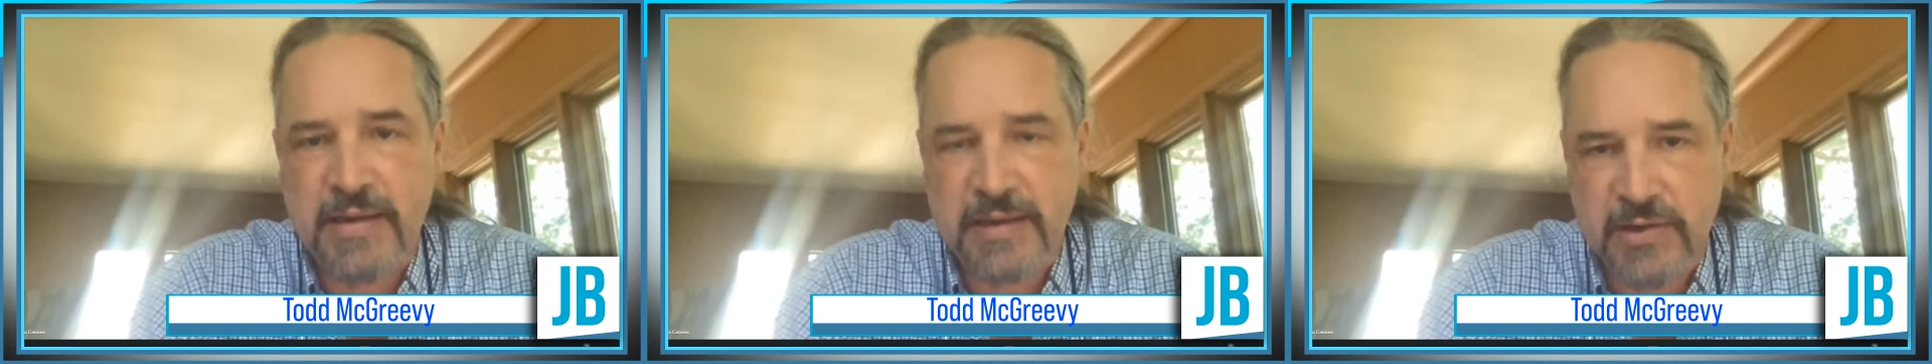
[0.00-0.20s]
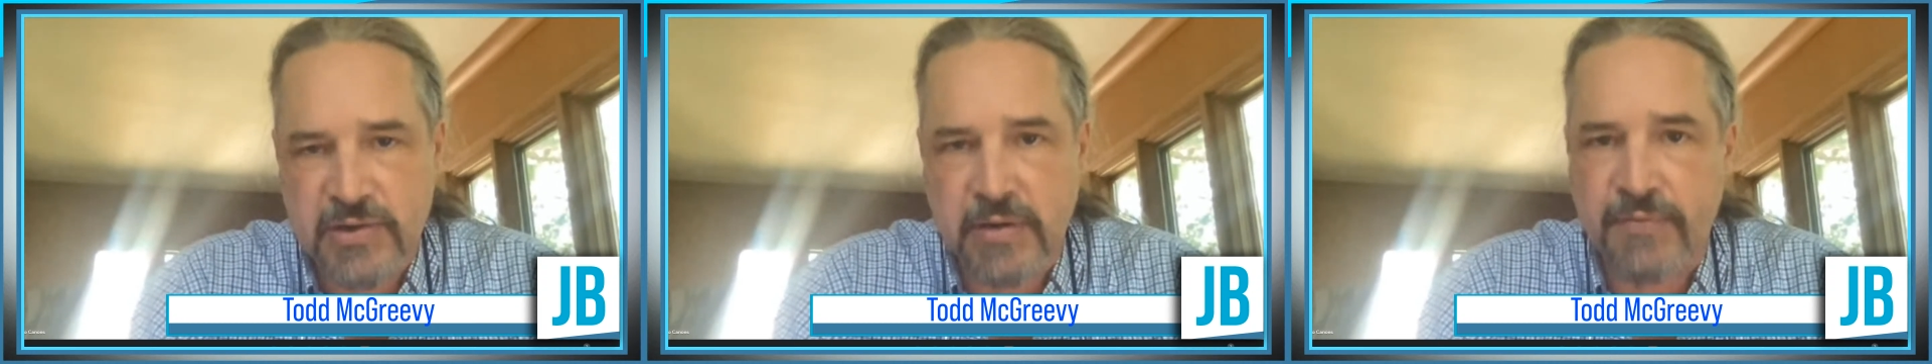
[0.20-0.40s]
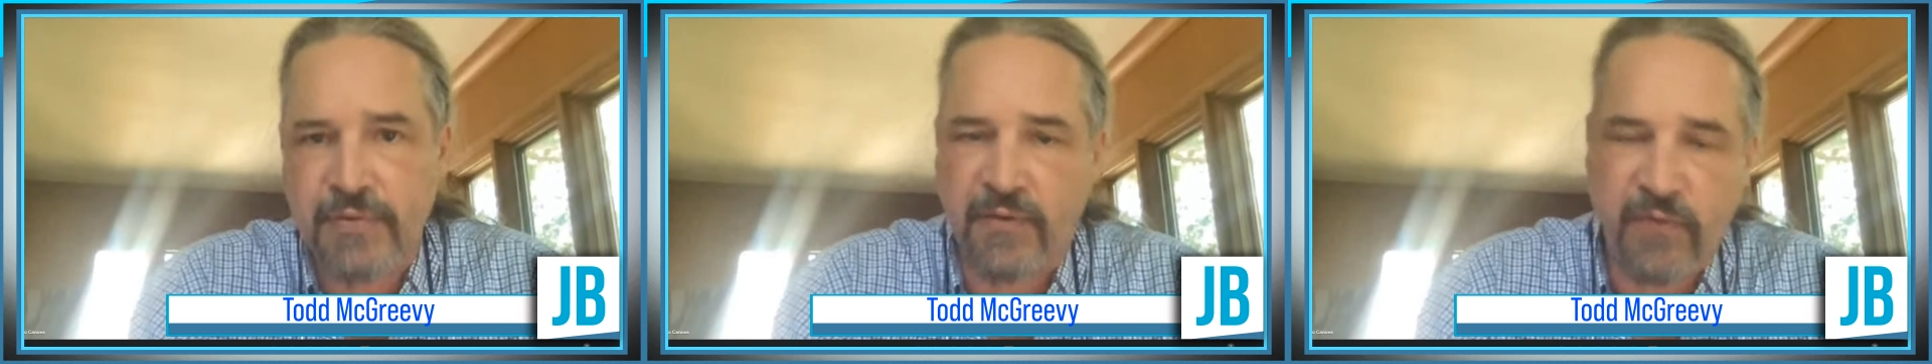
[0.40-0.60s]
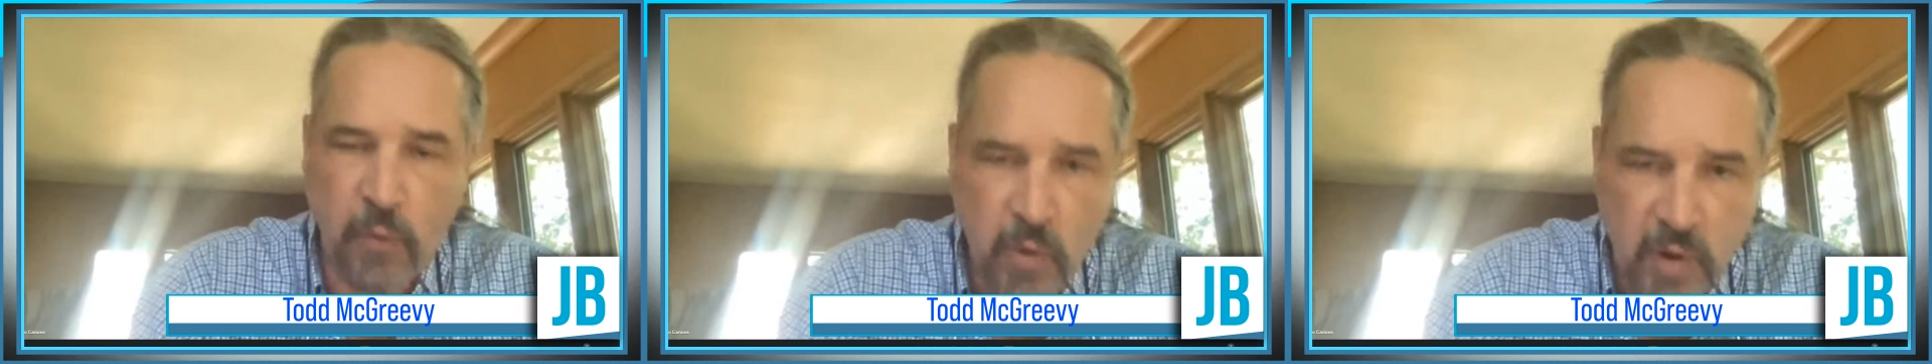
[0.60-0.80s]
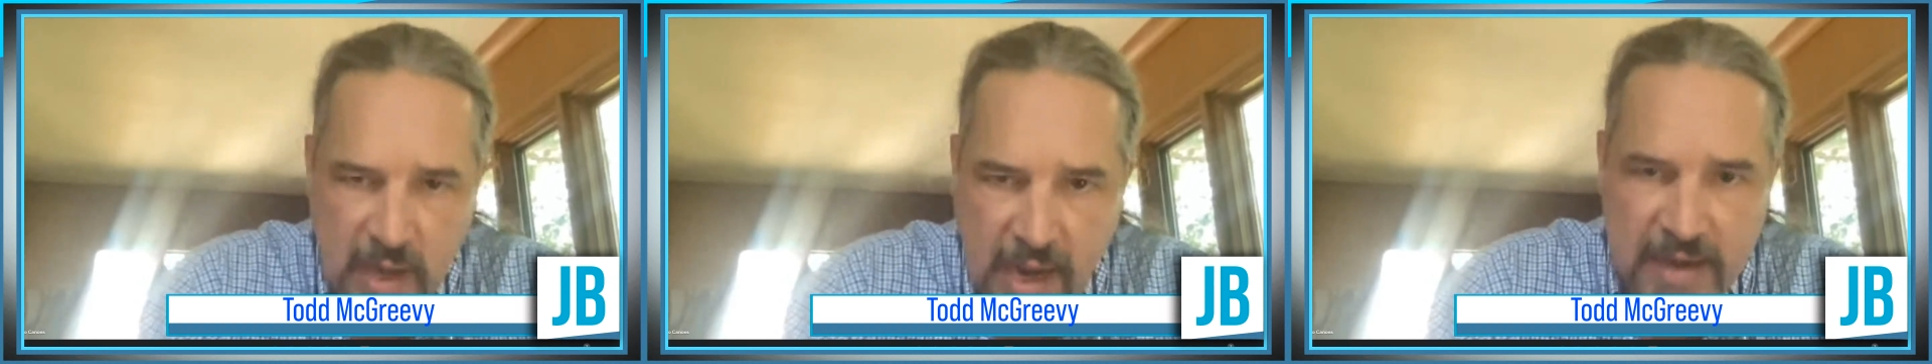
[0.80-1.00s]
edition for
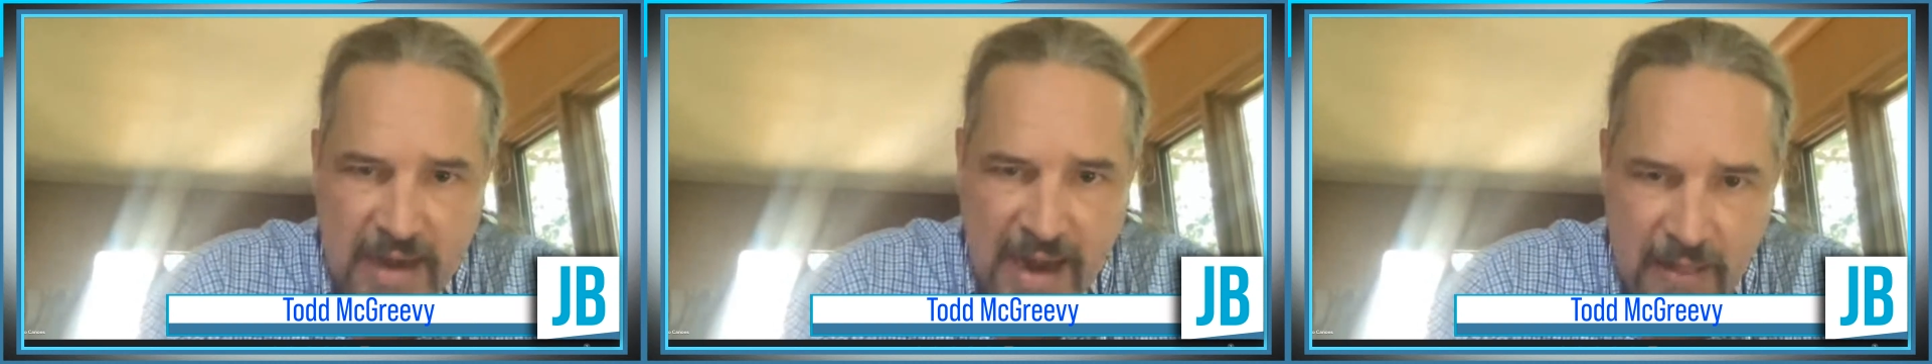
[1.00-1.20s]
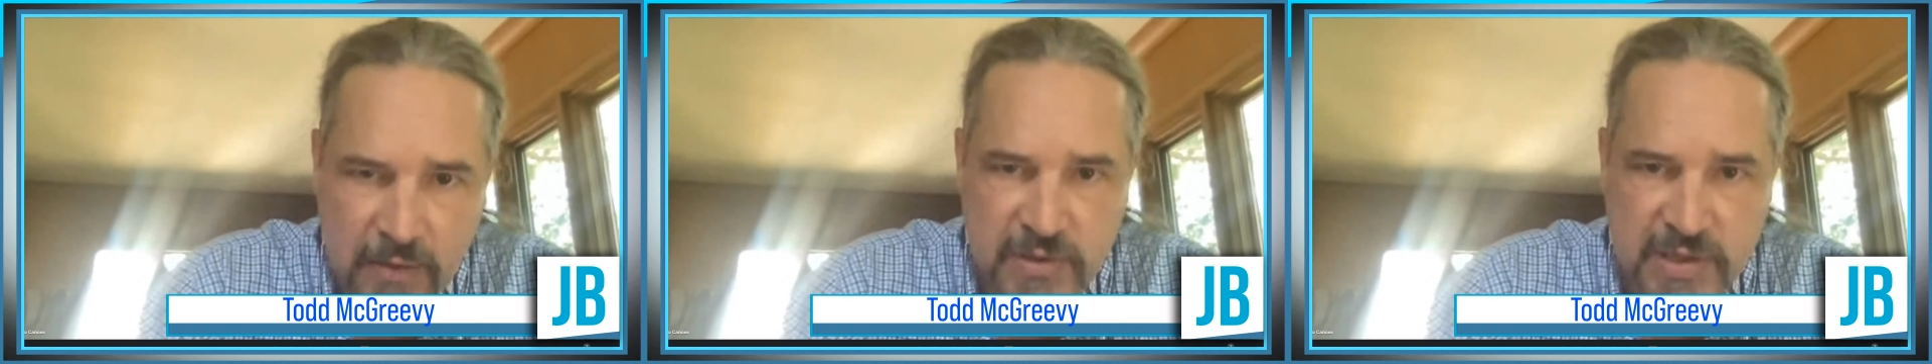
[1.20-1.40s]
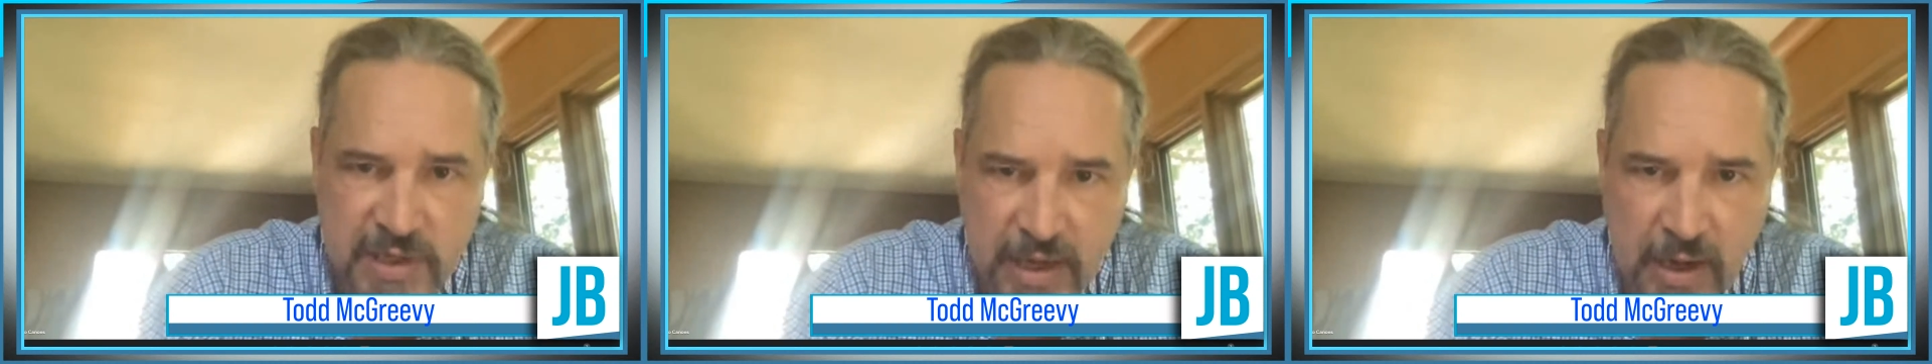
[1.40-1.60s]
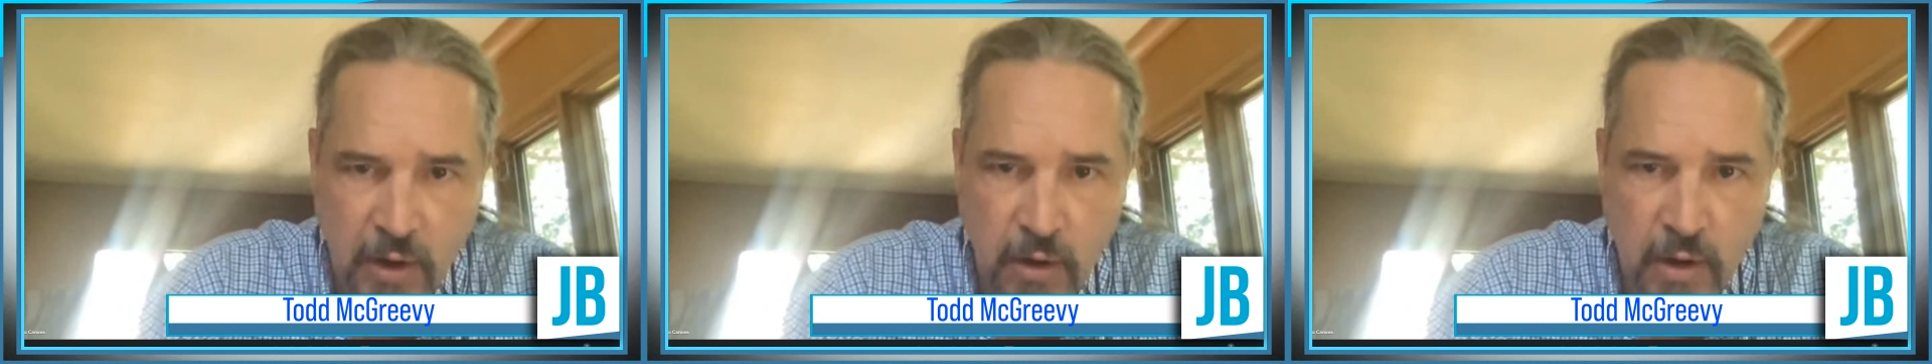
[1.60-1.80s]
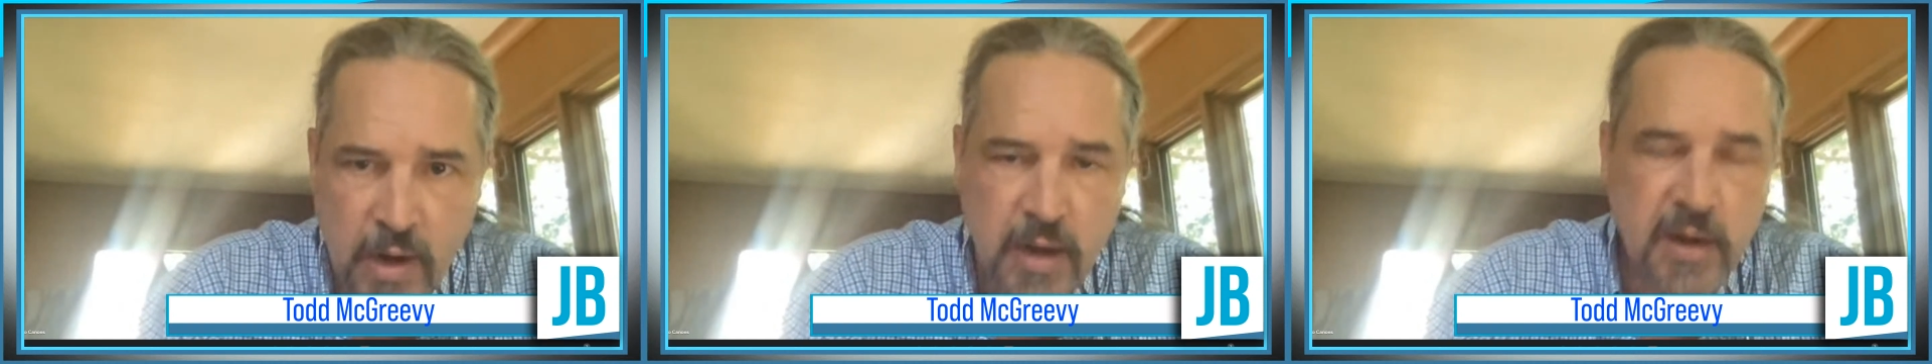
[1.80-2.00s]
$48 a
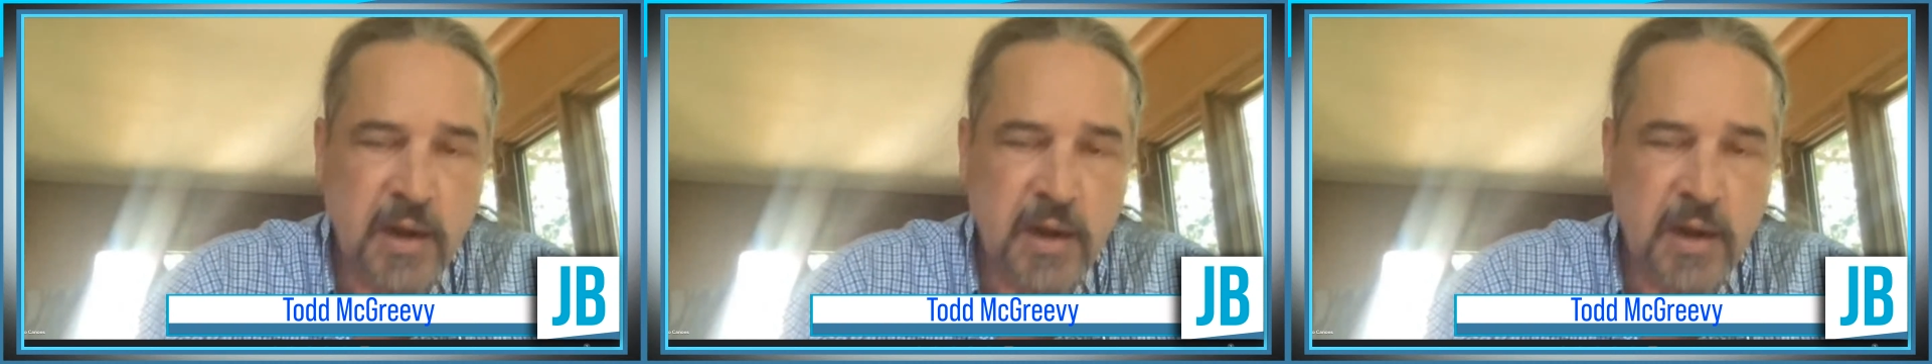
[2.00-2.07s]
year.